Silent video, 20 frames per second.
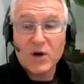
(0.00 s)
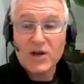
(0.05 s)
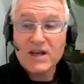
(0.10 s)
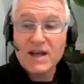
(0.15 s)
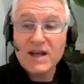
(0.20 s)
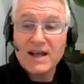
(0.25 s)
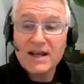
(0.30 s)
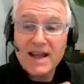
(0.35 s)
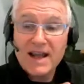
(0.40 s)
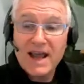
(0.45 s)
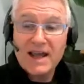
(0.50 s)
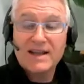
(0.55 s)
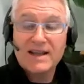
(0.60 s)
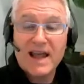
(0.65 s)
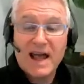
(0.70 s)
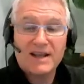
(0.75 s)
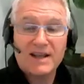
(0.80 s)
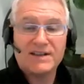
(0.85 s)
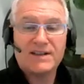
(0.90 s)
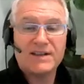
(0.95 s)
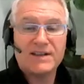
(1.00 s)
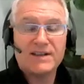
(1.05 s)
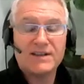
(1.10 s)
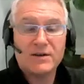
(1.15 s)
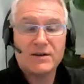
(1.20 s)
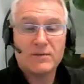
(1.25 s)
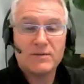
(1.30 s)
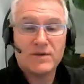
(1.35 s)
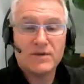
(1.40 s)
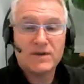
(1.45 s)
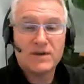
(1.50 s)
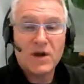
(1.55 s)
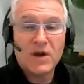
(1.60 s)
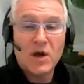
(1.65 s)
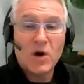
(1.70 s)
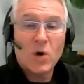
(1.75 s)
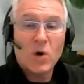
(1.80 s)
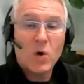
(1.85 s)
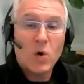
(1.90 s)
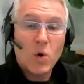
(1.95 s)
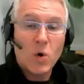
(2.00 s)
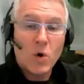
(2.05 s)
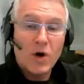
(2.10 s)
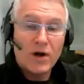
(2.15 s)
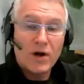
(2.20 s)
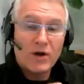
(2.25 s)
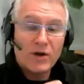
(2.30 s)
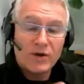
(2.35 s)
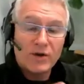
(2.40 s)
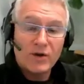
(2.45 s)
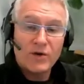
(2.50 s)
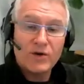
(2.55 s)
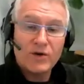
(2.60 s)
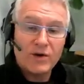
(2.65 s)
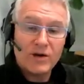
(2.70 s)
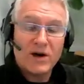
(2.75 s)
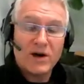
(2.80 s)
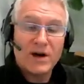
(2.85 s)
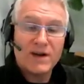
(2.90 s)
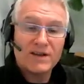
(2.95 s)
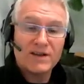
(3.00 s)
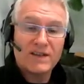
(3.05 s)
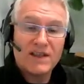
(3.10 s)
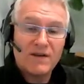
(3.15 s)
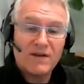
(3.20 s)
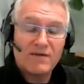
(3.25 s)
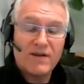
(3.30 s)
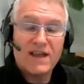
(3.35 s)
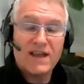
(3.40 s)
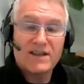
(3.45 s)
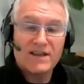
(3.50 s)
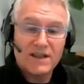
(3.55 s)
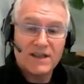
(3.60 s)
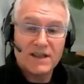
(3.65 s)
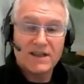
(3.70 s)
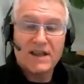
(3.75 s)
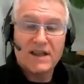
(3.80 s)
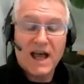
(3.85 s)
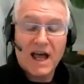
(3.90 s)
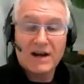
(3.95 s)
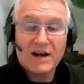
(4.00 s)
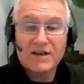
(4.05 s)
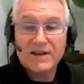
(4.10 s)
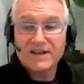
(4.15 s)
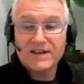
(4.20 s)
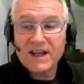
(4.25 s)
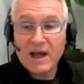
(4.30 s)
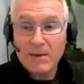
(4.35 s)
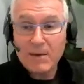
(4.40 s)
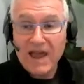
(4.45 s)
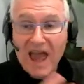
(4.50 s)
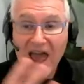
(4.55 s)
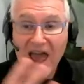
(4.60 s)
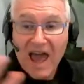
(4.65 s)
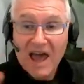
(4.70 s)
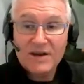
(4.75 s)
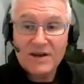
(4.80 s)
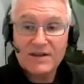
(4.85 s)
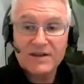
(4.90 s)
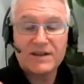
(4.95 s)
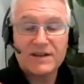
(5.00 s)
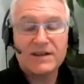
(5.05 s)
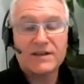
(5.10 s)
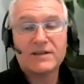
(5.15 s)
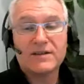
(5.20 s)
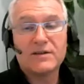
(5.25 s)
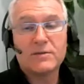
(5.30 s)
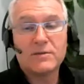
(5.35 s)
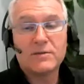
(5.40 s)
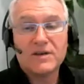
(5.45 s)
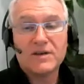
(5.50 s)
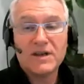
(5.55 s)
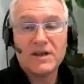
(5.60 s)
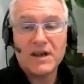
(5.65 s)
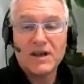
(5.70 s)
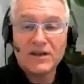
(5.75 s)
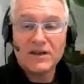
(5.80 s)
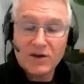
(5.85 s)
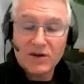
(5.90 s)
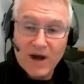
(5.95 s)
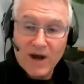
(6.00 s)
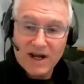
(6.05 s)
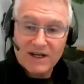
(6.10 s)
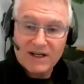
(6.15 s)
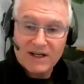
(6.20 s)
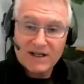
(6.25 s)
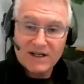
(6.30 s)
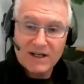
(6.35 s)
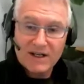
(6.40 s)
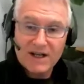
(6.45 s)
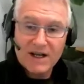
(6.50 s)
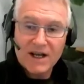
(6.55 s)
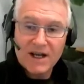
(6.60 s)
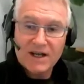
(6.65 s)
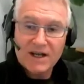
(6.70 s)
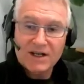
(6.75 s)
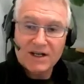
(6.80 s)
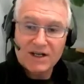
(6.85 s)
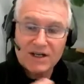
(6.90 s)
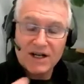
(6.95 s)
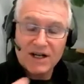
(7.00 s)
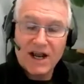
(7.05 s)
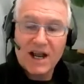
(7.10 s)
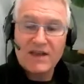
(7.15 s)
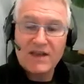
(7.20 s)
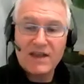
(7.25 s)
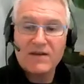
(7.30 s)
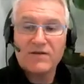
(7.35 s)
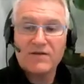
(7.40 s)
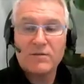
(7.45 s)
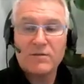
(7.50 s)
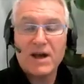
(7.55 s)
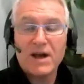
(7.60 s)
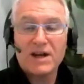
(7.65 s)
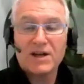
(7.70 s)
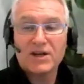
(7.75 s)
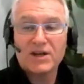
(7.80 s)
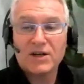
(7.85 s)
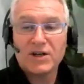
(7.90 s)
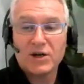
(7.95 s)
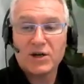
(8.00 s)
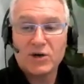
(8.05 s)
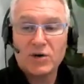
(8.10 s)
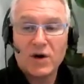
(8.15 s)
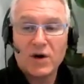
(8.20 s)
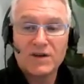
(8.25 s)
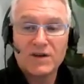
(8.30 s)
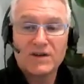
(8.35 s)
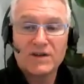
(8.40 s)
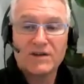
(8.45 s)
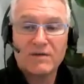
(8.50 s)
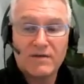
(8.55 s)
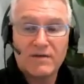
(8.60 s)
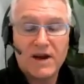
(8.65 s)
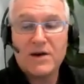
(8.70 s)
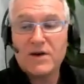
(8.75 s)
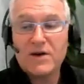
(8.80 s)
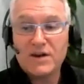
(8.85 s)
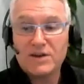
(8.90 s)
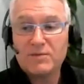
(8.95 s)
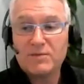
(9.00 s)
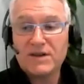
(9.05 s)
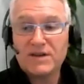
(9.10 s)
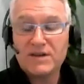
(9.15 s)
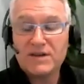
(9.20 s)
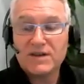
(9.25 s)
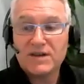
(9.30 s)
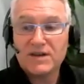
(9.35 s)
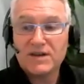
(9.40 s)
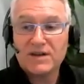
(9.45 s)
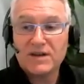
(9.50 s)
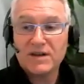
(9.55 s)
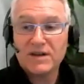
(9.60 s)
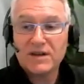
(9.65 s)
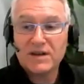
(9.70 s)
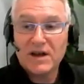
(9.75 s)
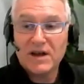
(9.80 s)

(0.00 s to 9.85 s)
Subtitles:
connect our systems or utilize the events and the data that's coming out of the systems to actually share the information across various business